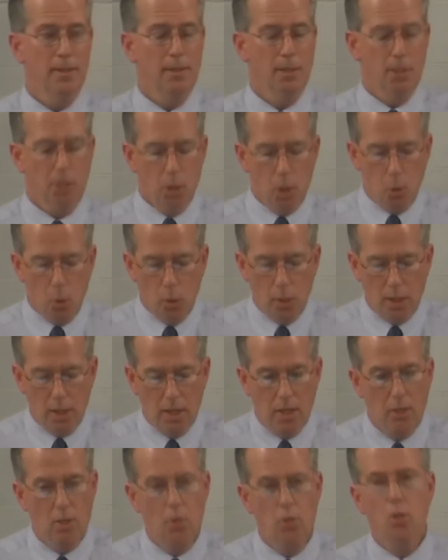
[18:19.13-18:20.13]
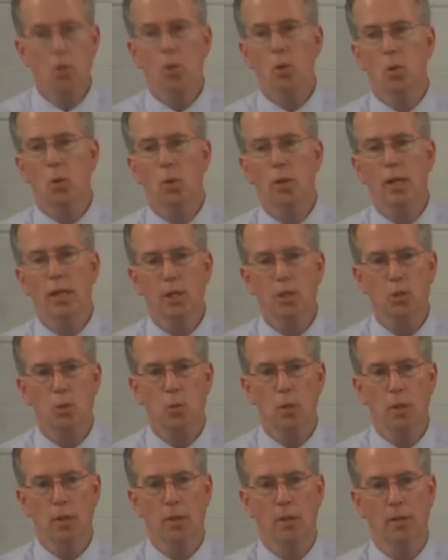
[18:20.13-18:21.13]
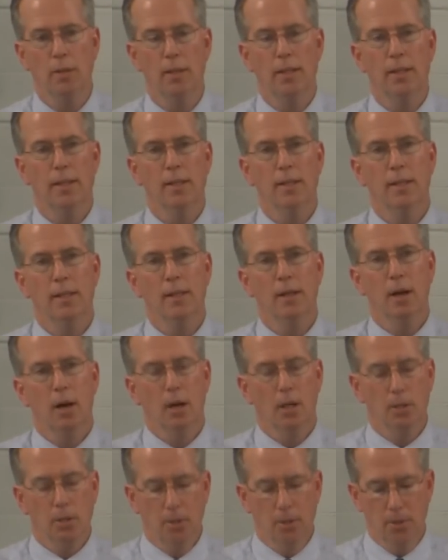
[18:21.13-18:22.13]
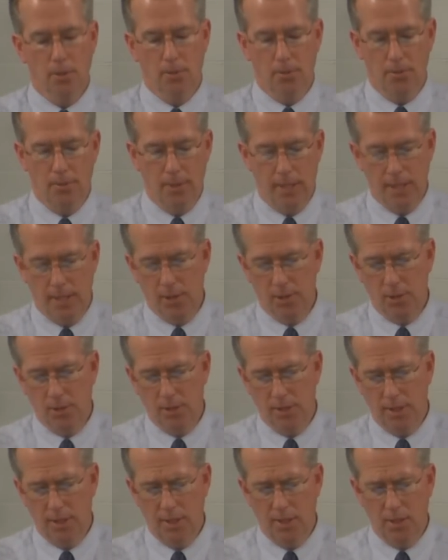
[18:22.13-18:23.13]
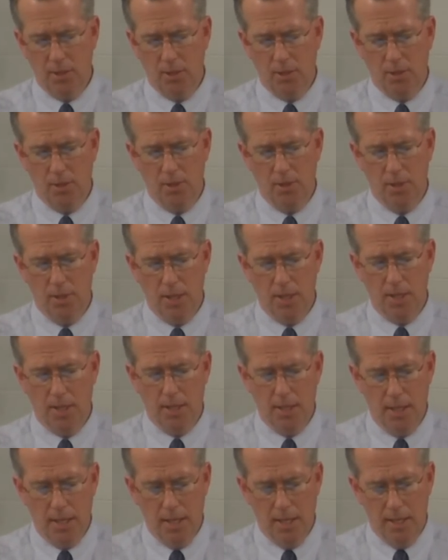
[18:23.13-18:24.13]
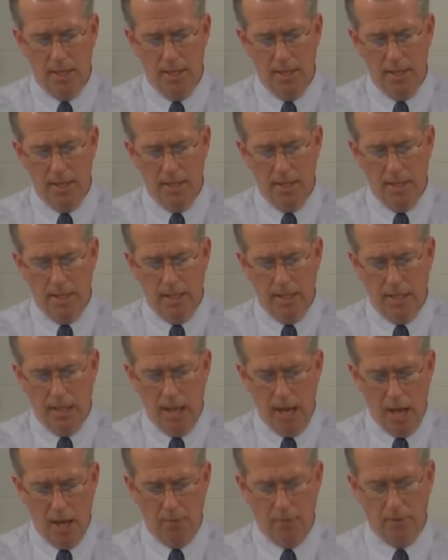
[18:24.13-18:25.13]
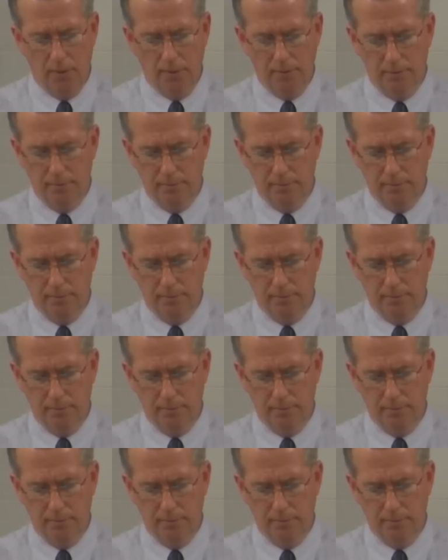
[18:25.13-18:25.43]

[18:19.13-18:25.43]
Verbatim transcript: that you would do his will on earth as it is done in heaven.